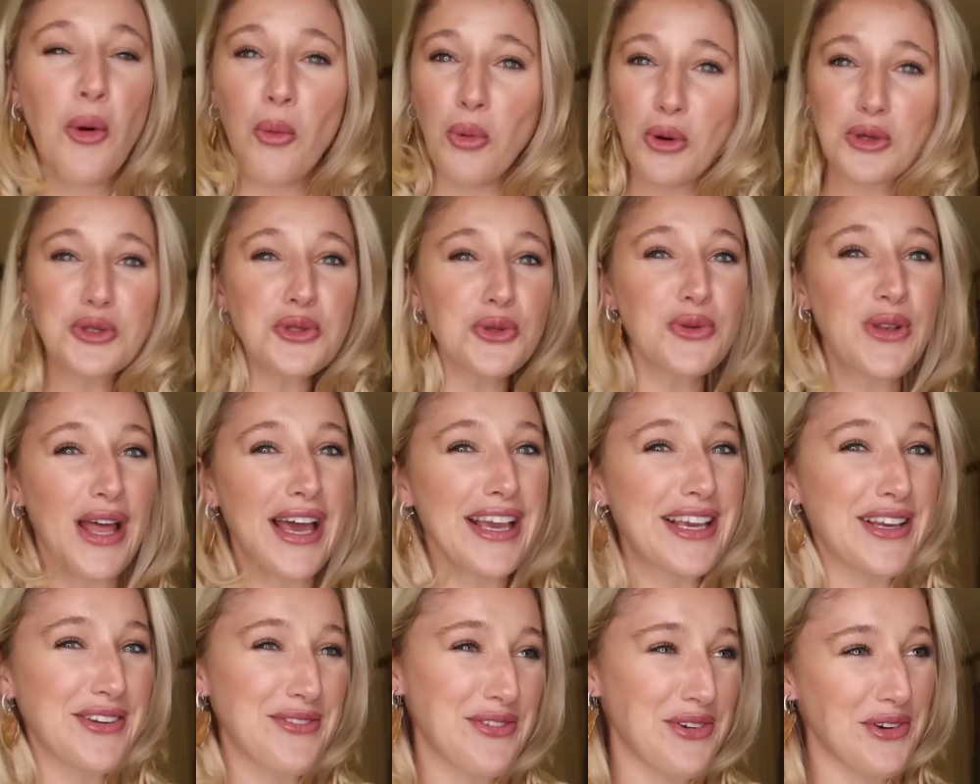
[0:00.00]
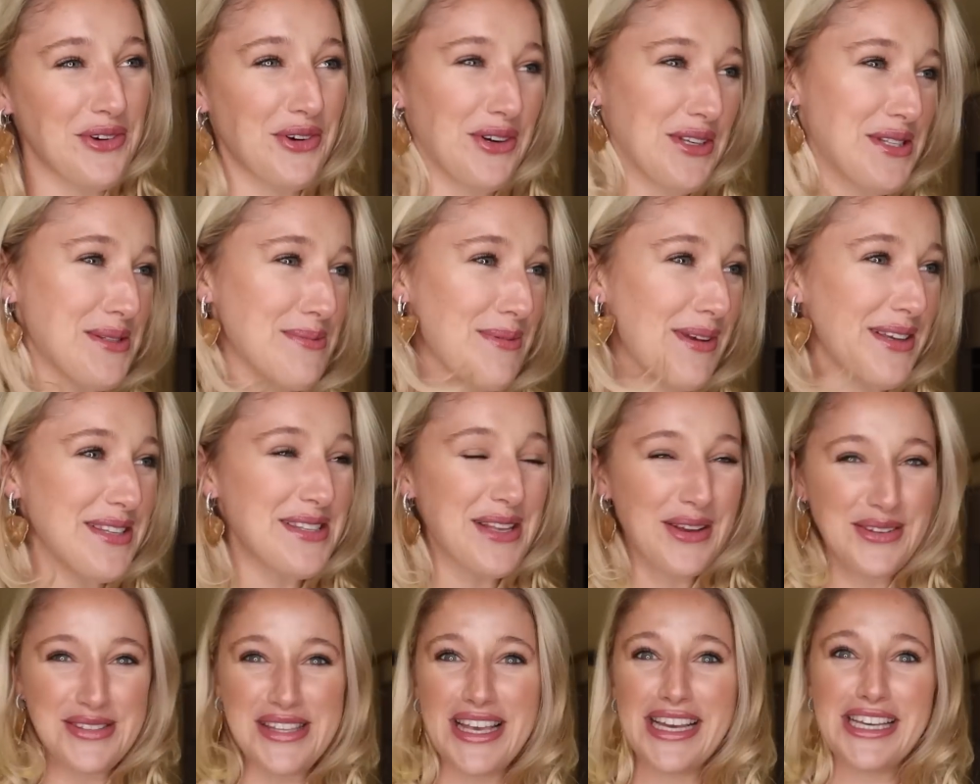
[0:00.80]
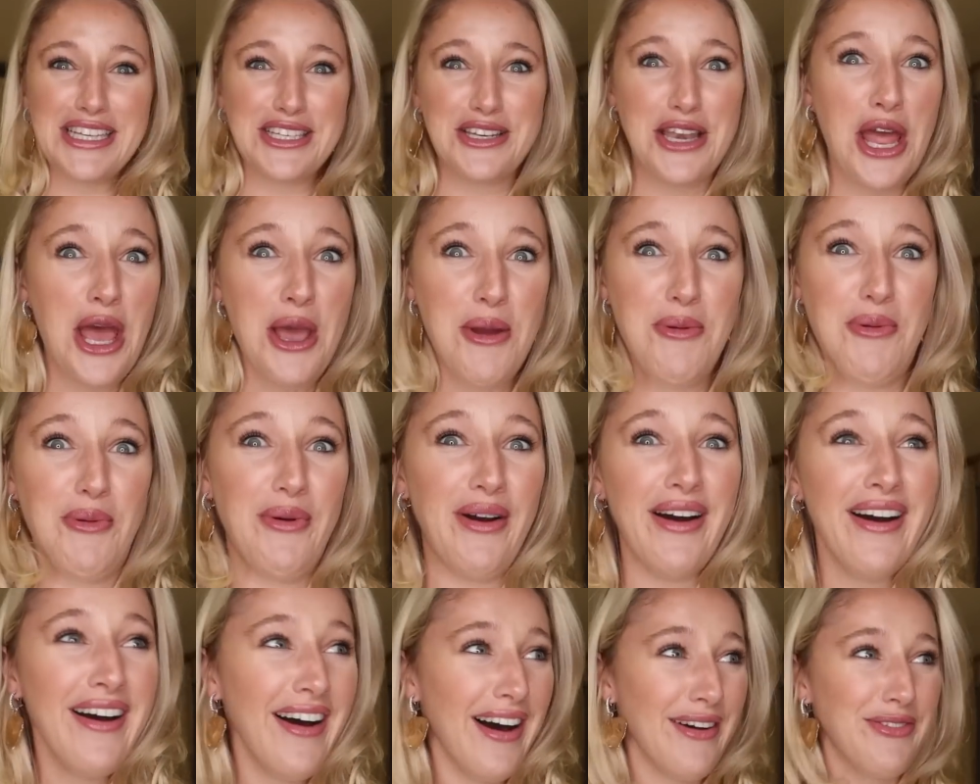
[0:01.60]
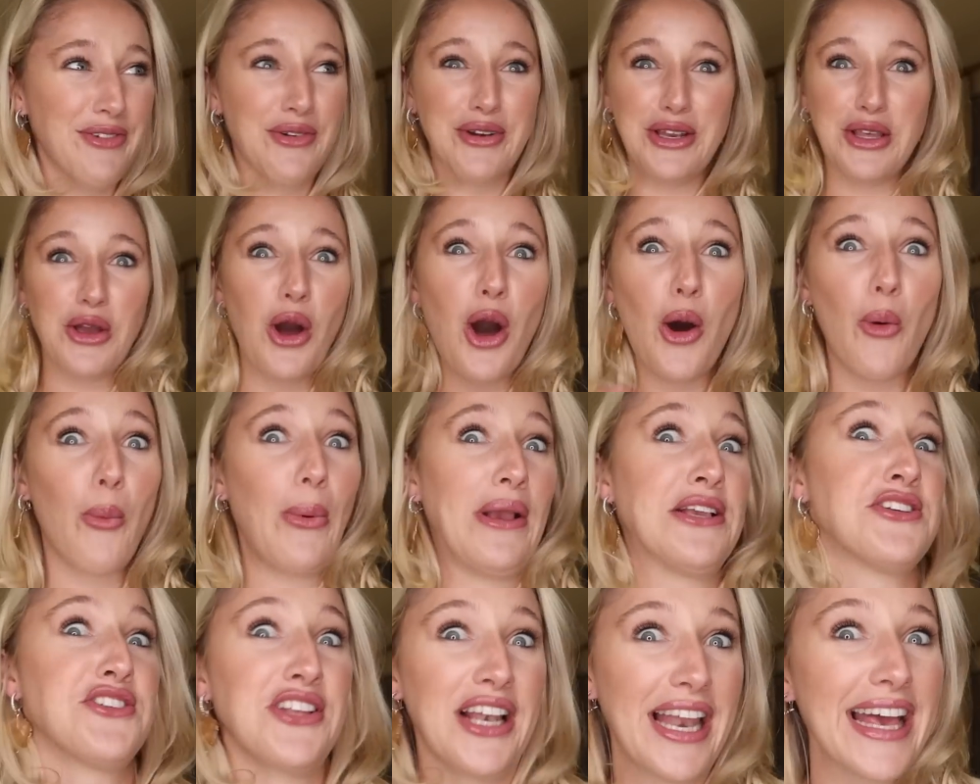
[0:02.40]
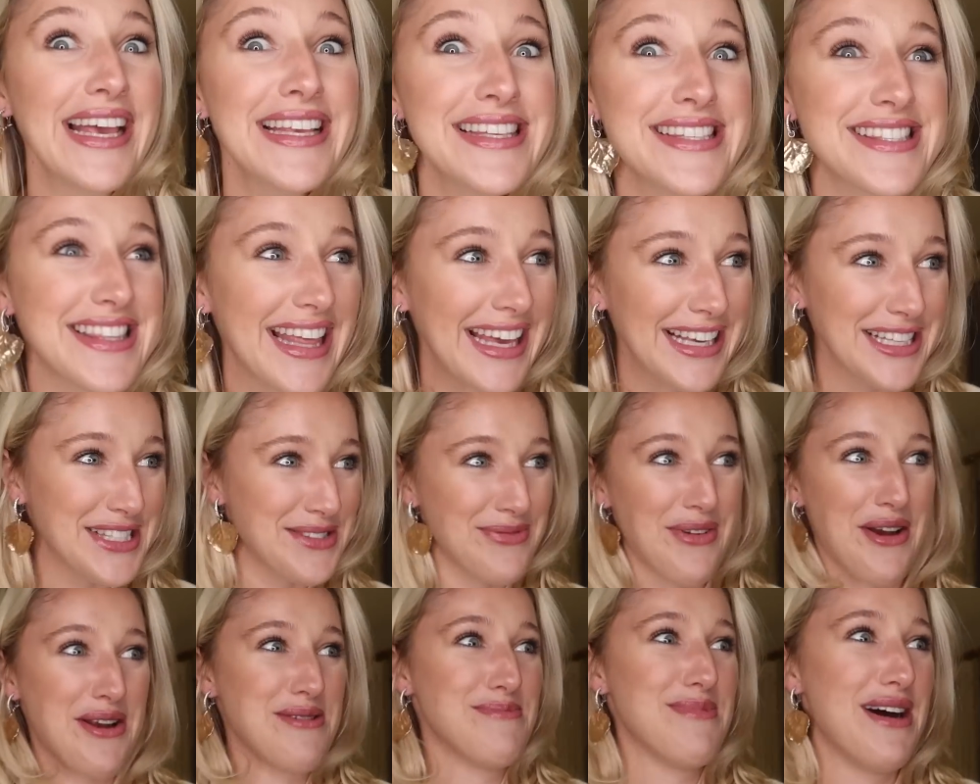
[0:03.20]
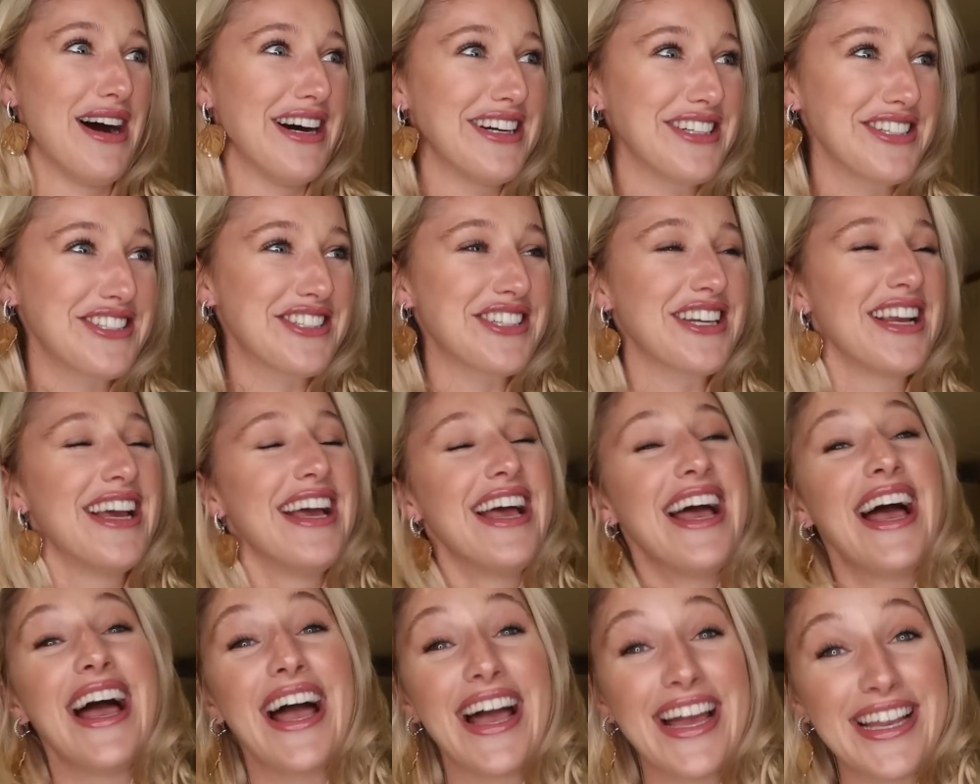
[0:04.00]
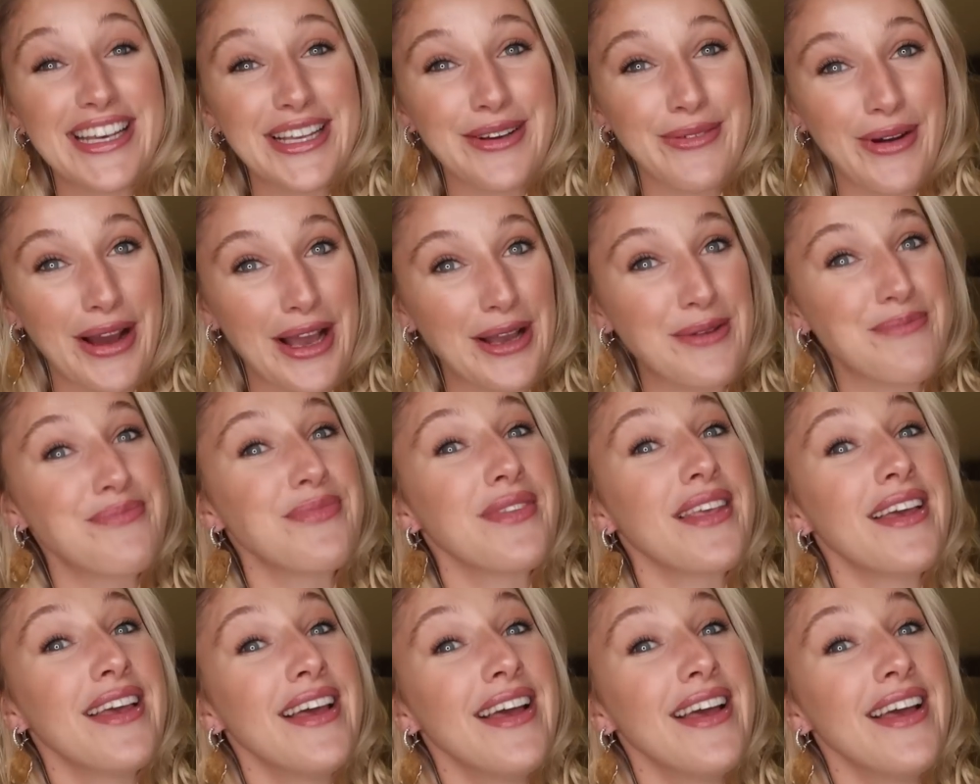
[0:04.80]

Would you like it for Christmas? I was like, no, I've already got a wish list. Thanks very much. Anyway,